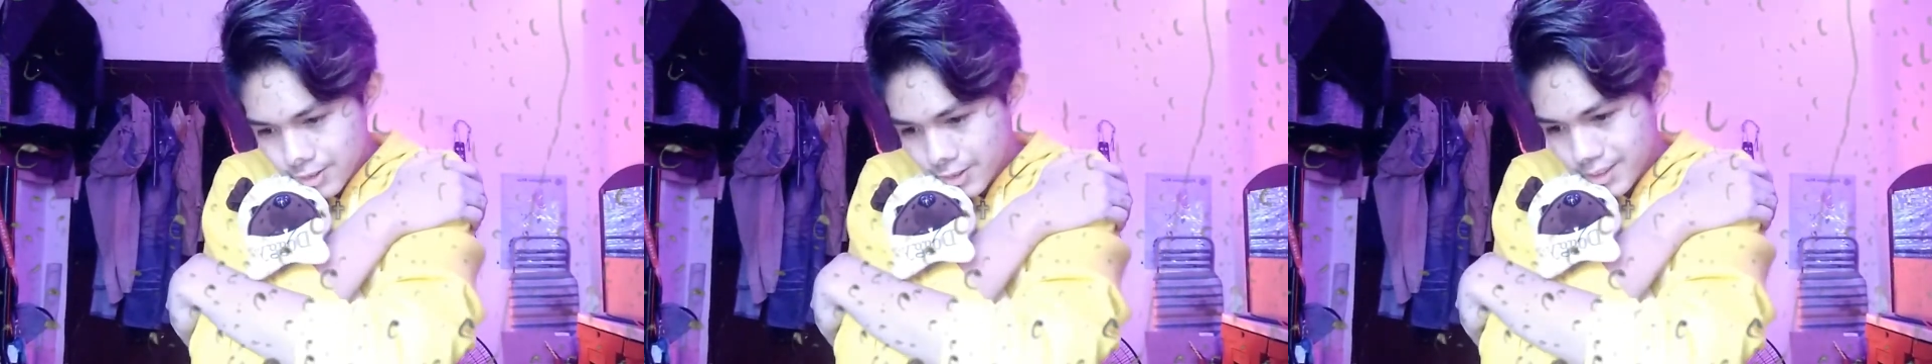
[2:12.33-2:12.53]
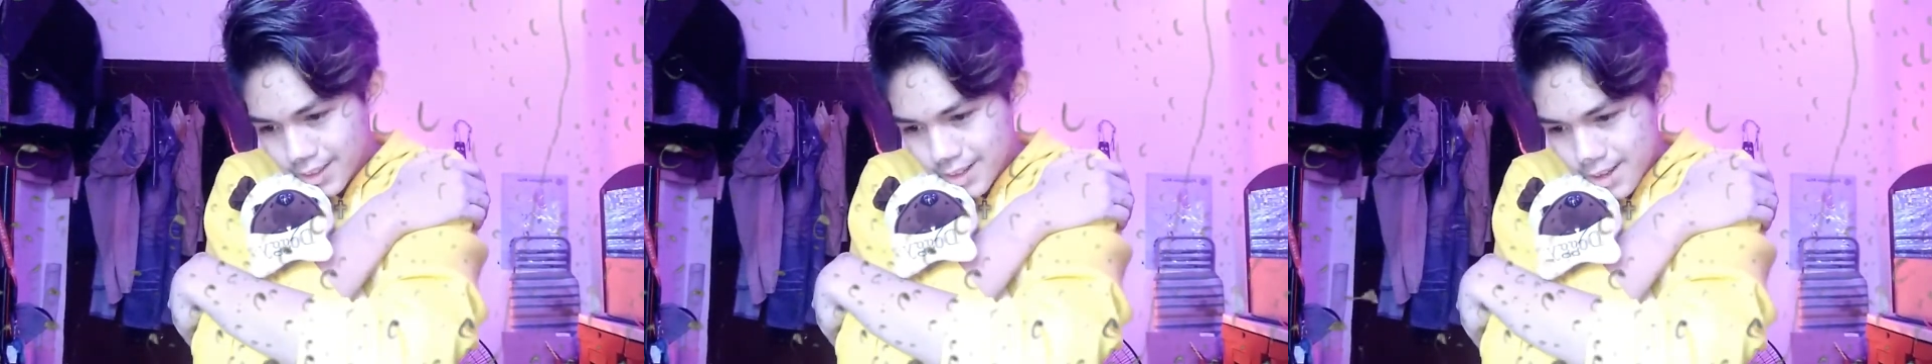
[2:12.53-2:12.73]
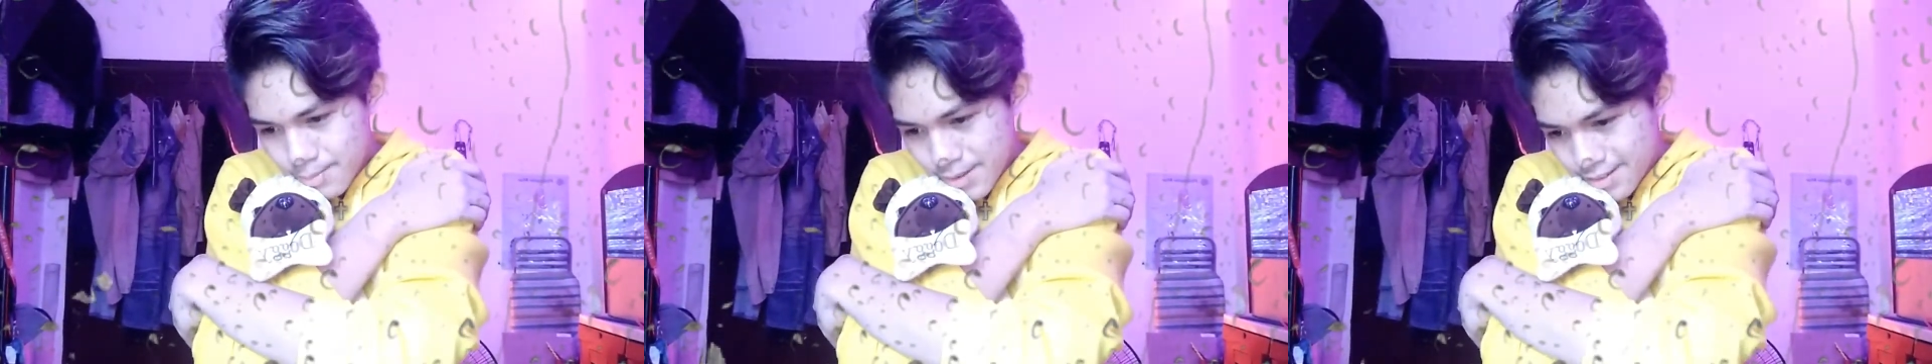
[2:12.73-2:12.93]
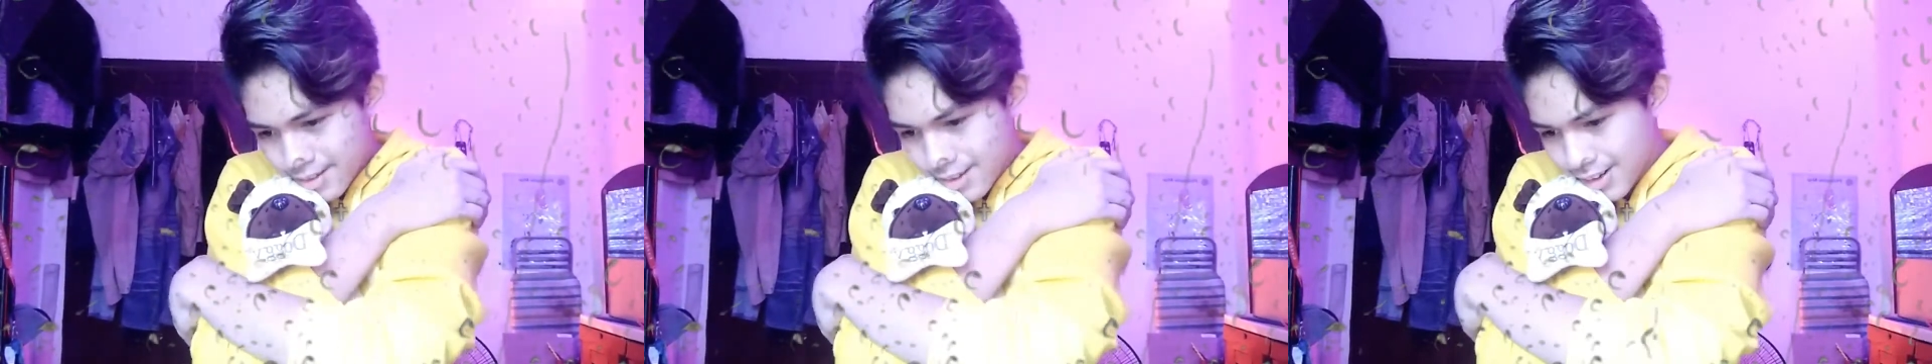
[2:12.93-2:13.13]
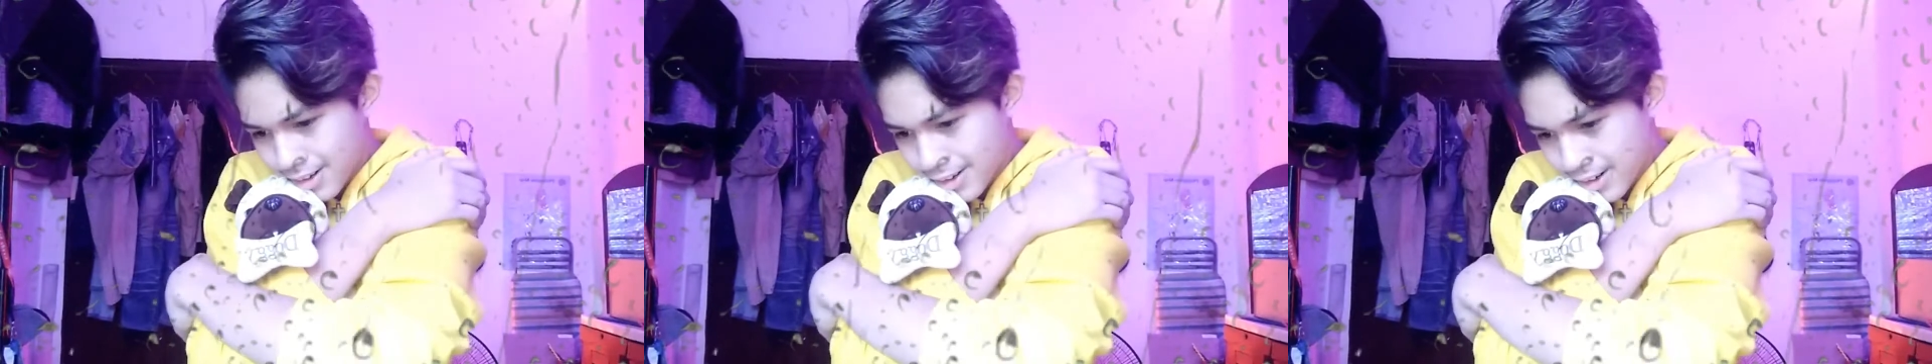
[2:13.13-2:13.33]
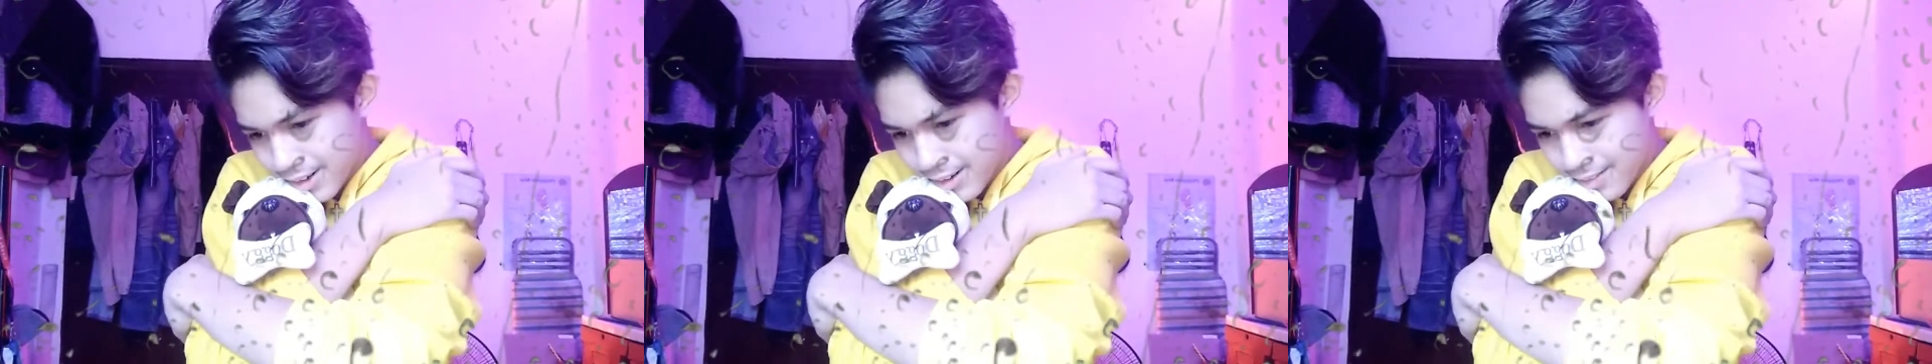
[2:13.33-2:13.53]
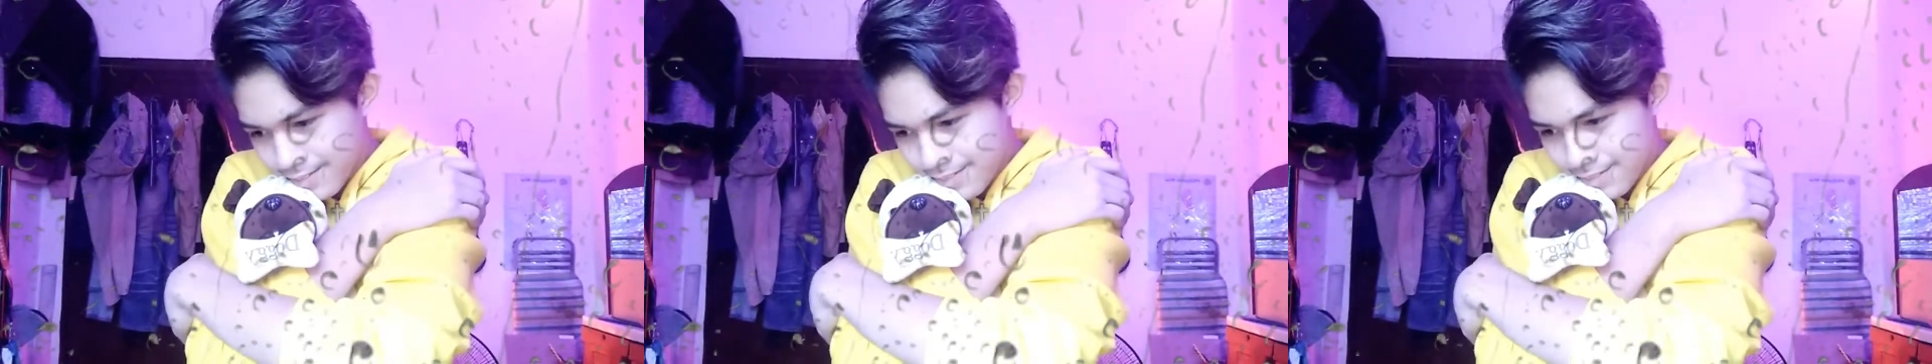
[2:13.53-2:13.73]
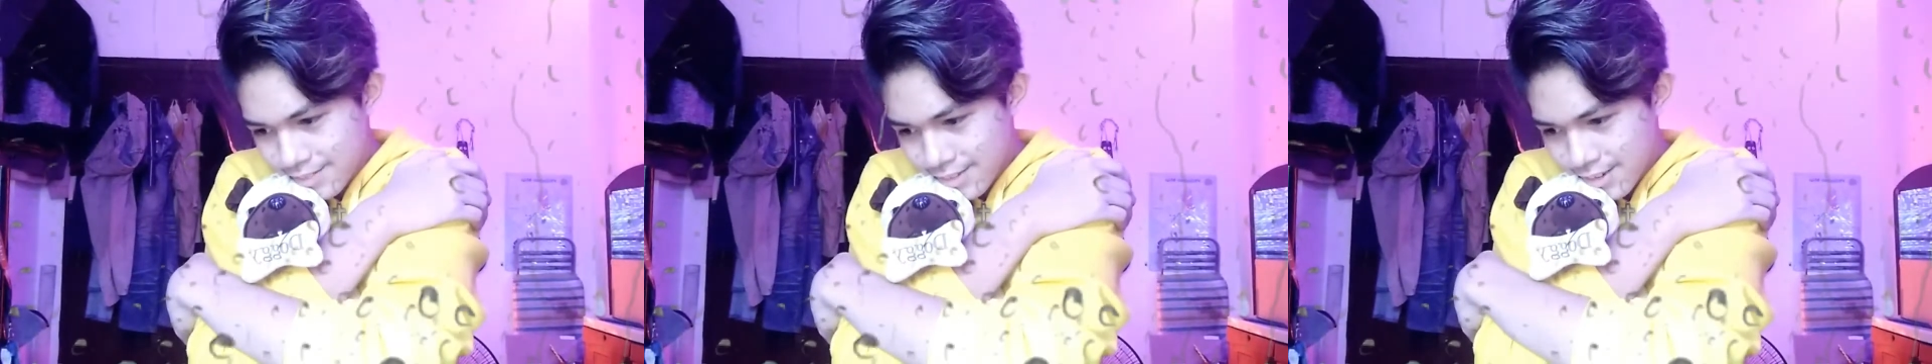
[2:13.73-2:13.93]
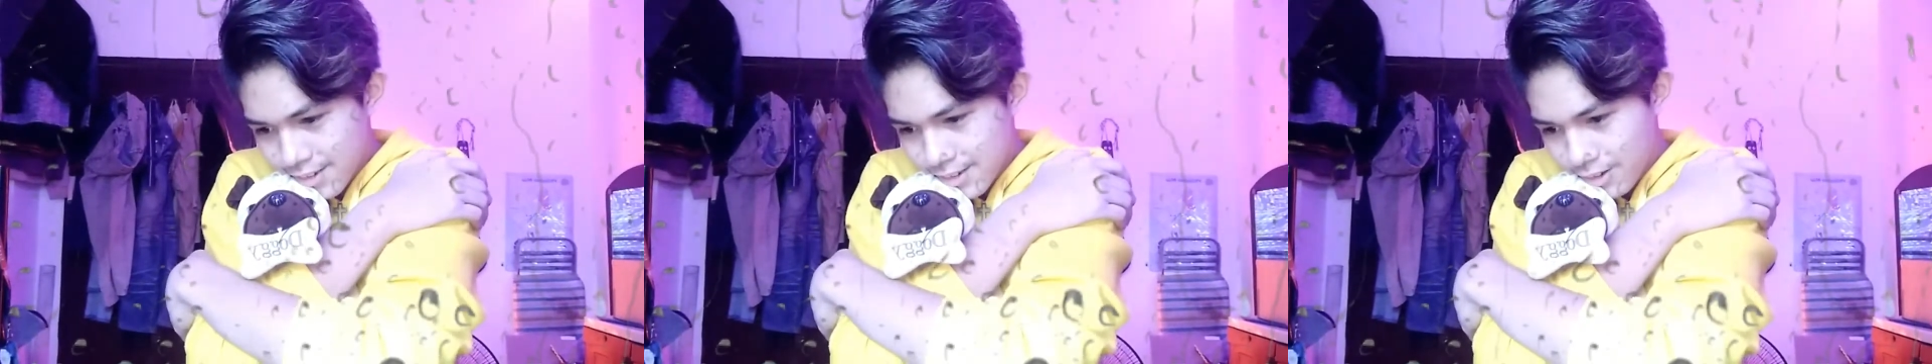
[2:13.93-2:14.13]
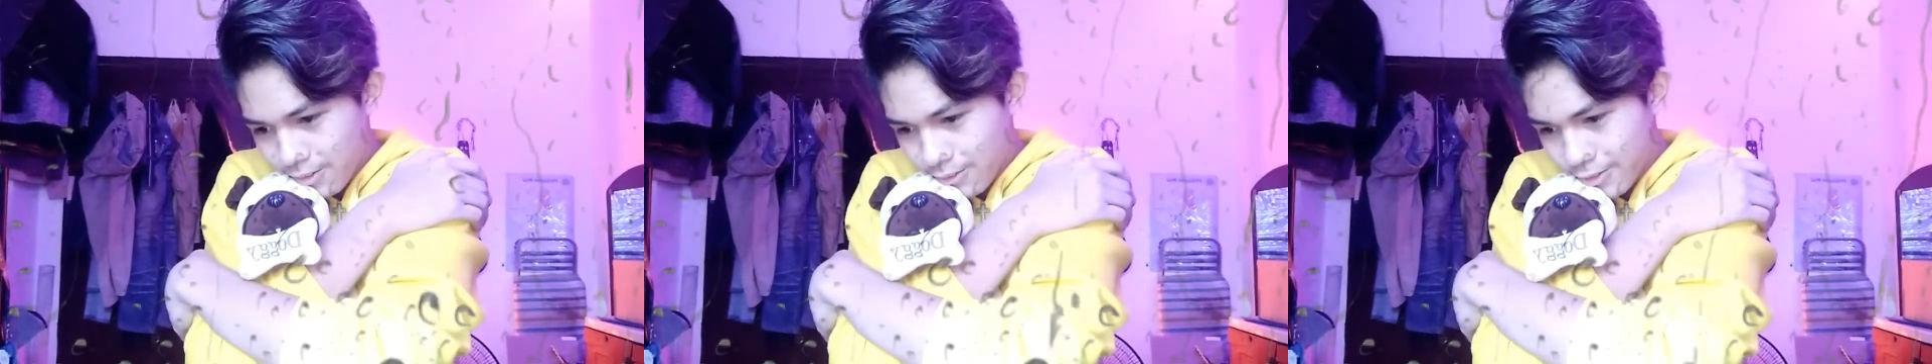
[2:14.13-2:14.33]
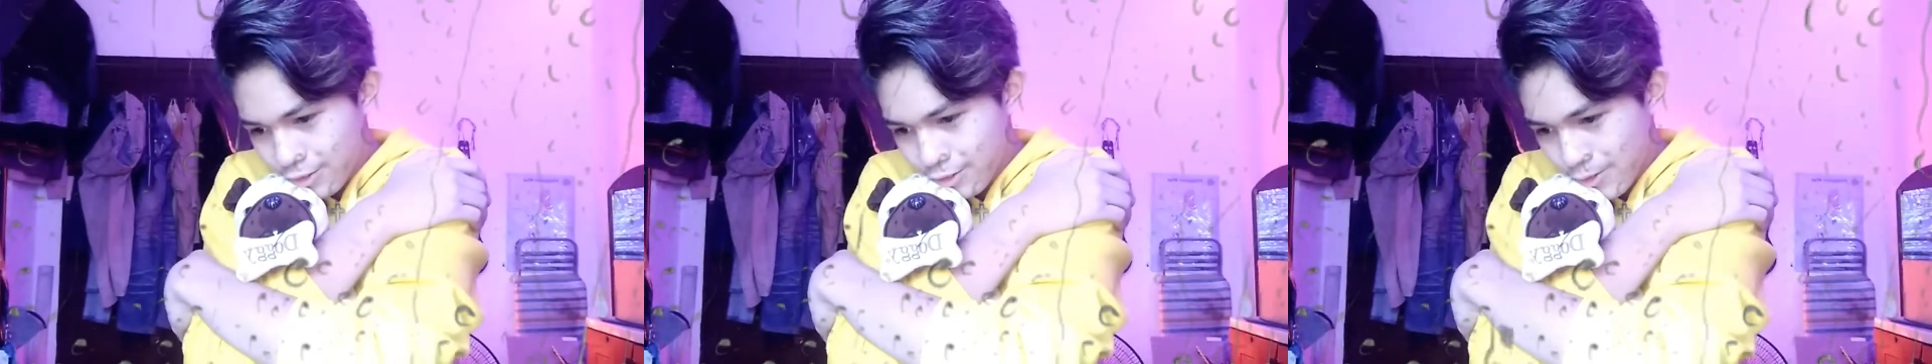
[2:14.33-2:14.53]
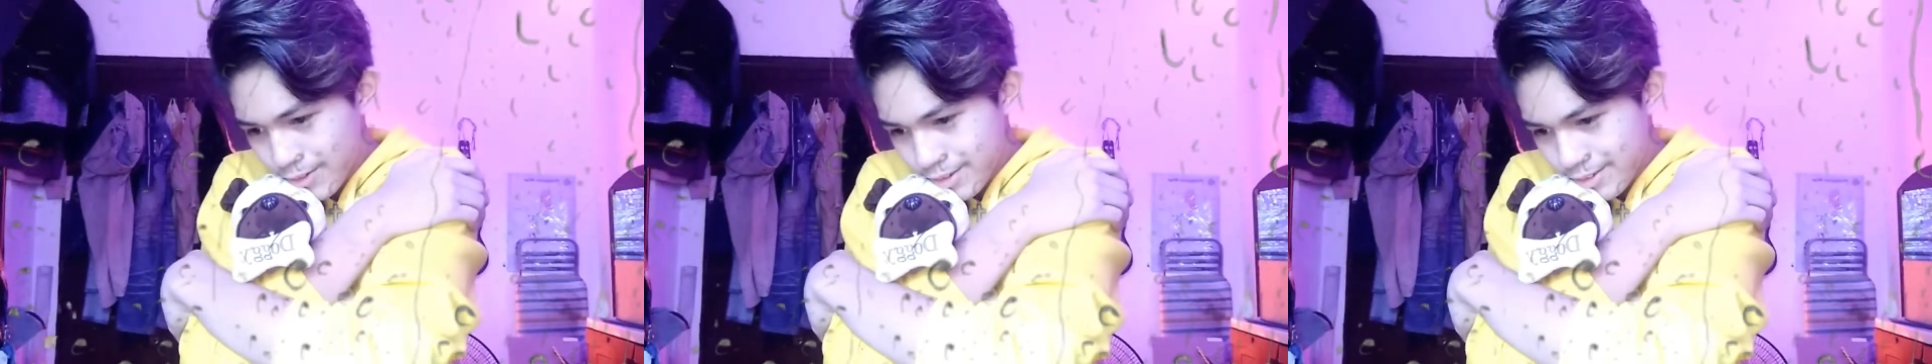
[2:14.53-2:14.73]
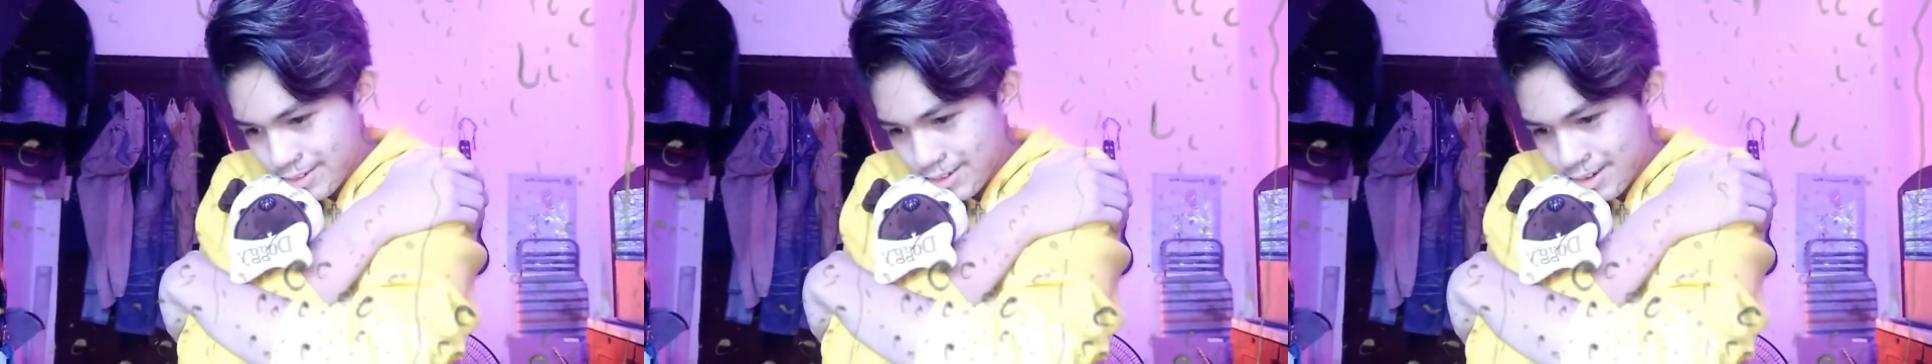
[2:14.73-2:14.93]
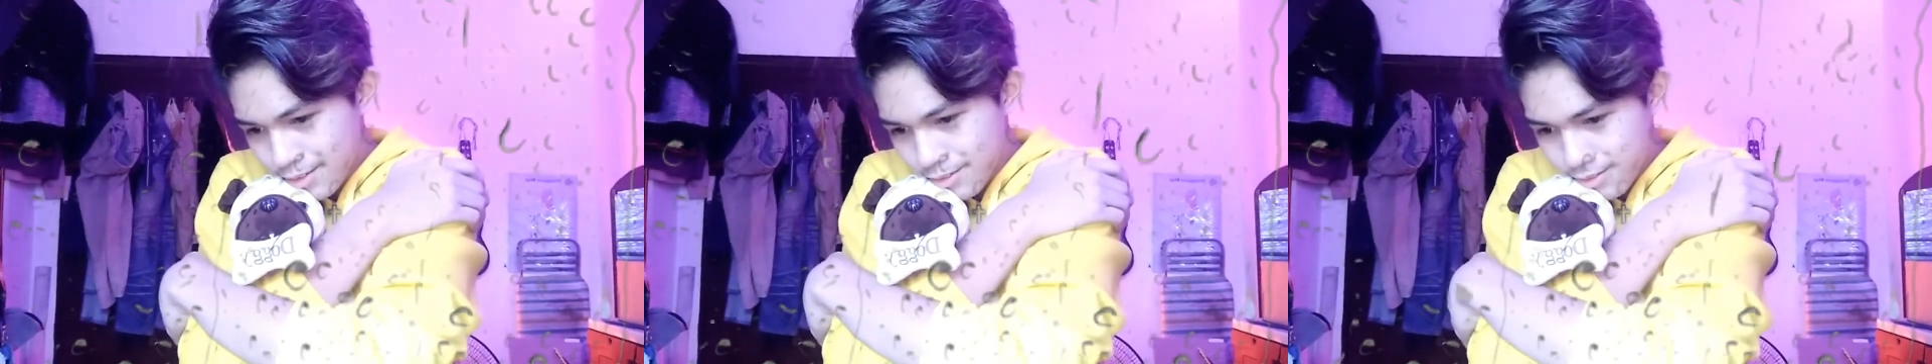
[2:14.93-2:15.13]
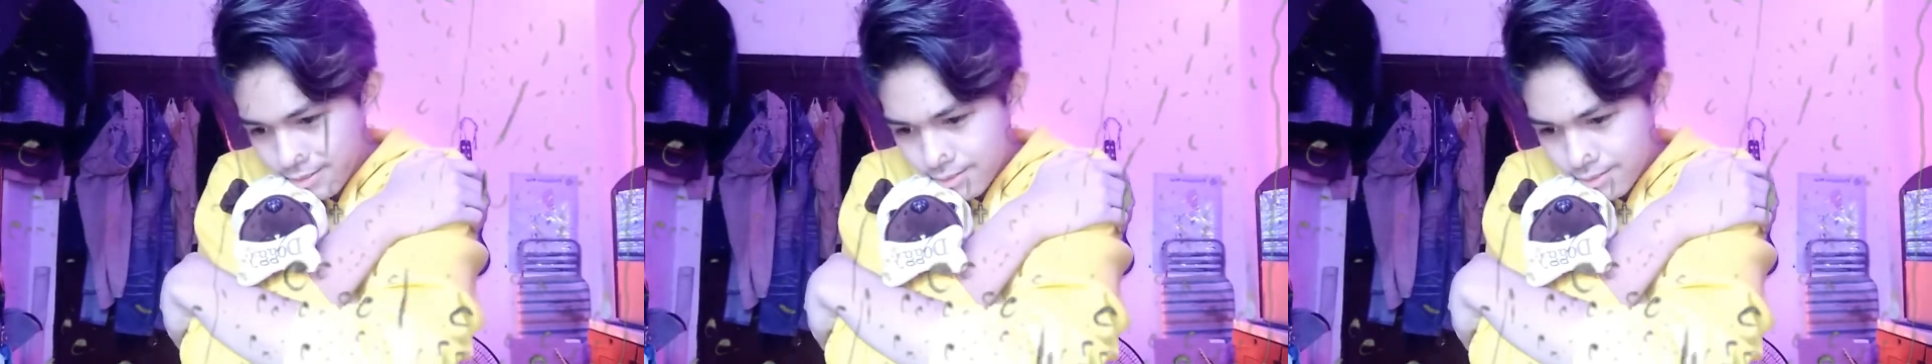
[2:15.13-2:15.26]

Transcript: shall I be scarred. With no one to love.